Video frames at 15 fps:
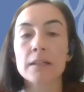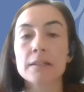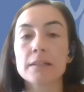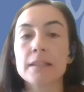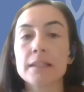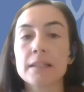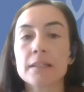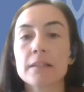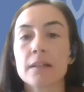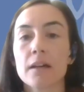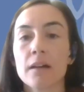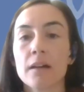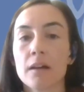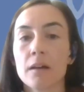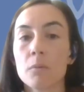Then
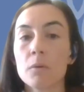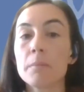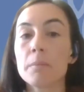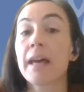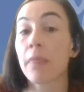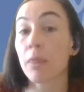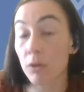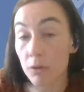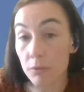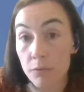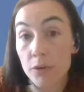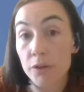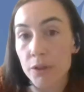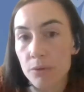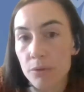will be ad hoc
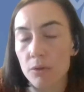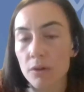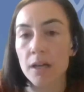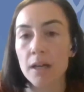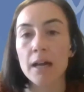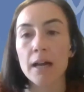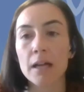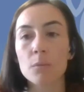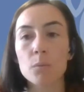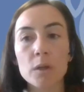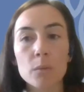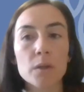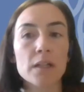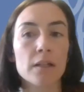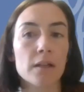for you, and we
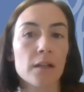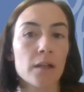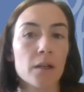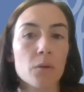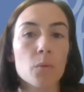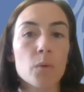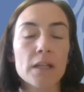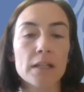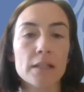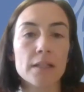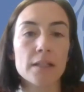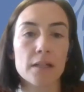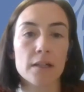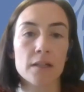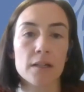will
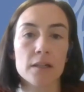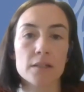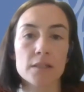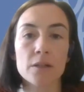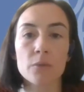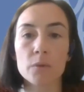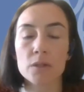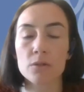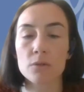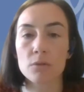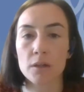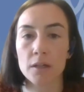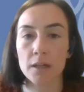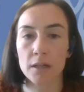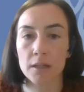quickly share with
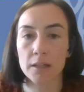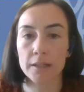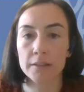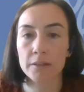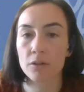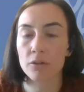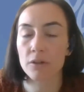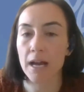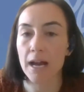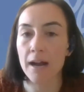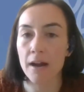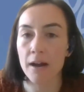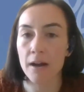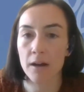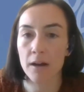you later on
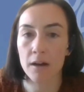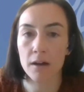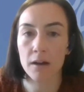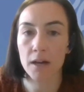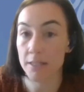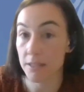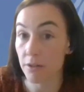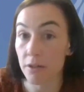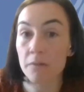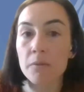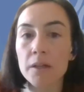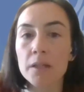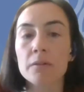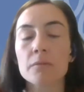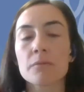a
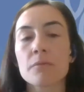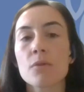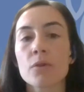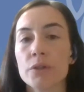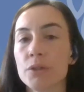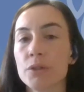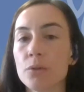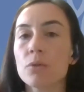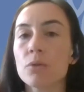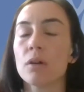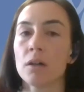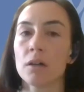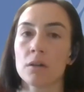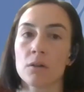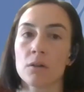survey for you,
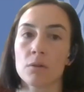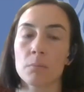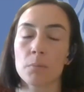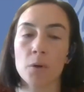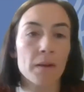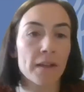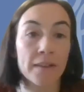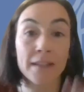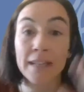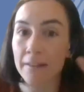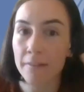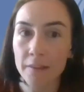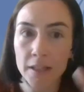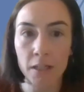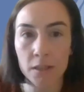providing
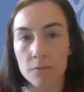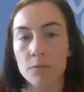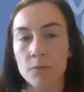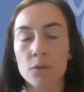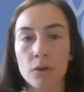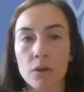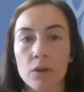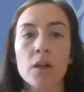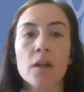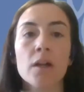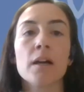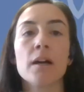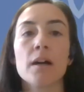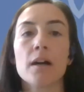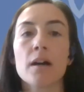ideas for
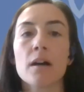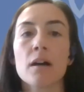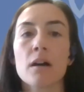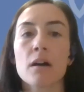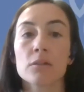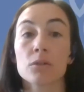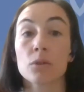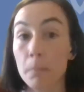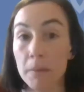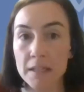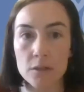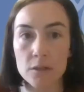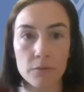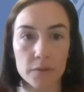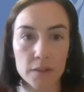
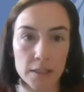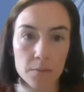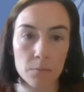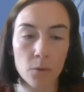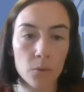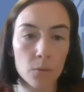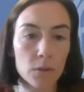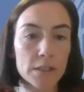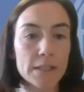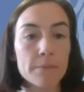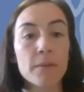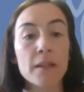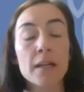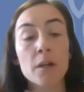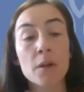topics of these modules.
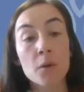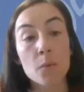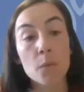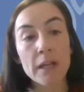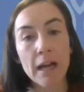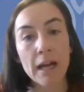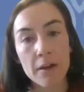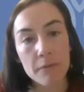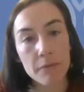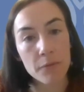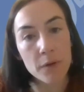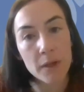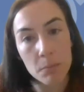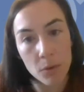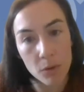We have
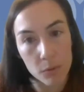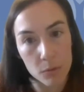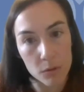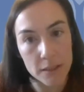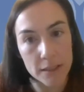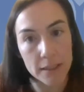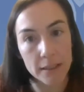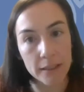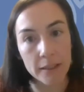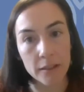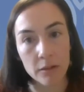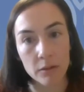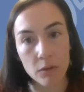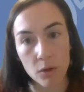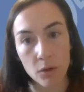3 modules
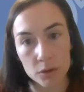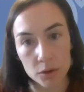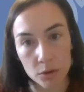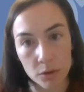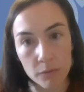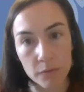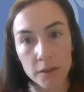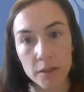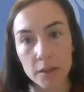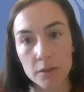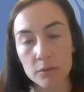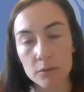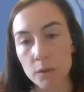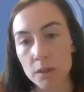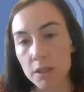in October
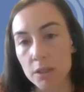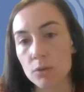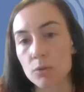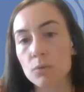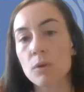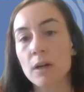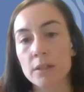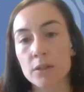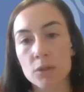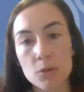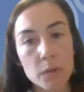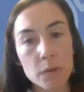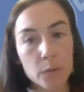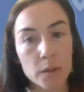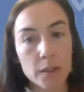22 and
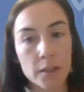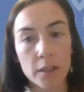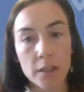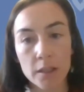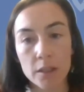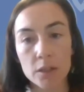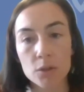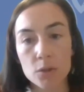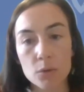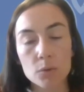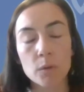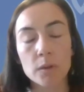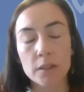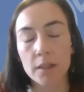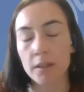2 in
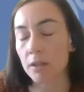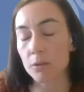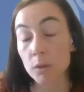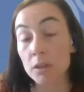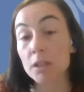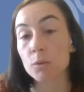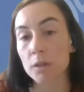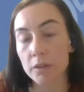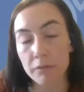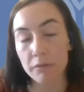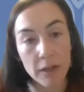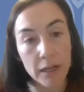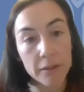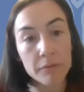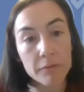
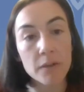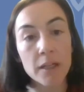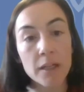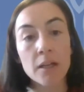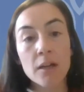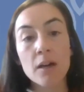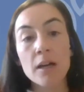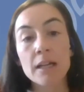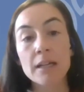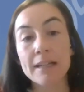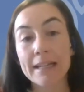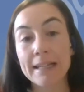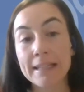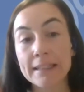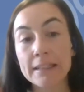2025
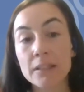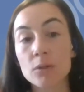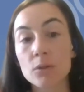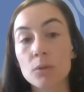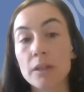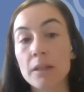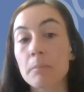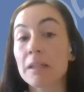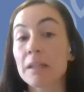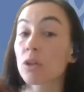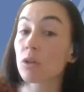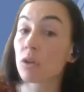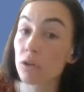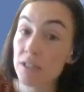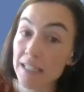related to the
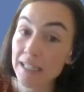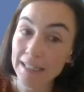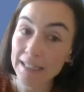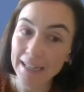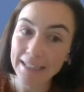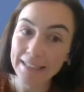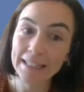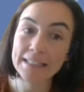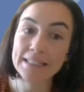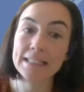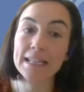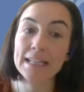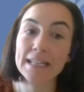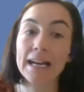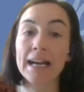methodological guidelines
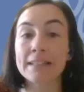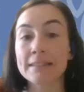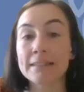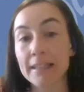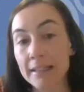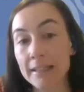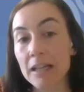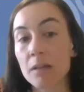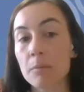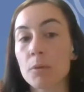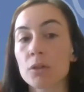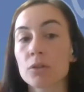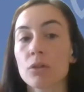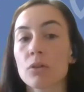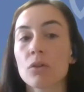and technical
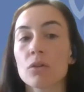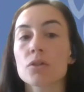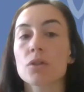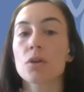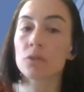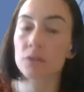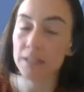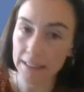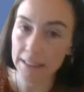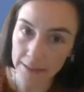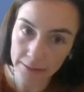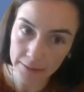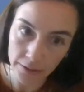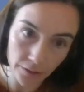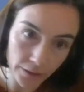protocols on data
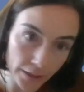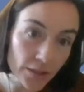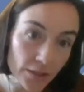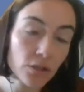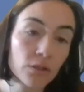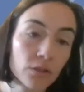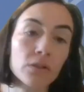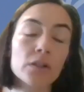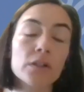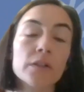integration.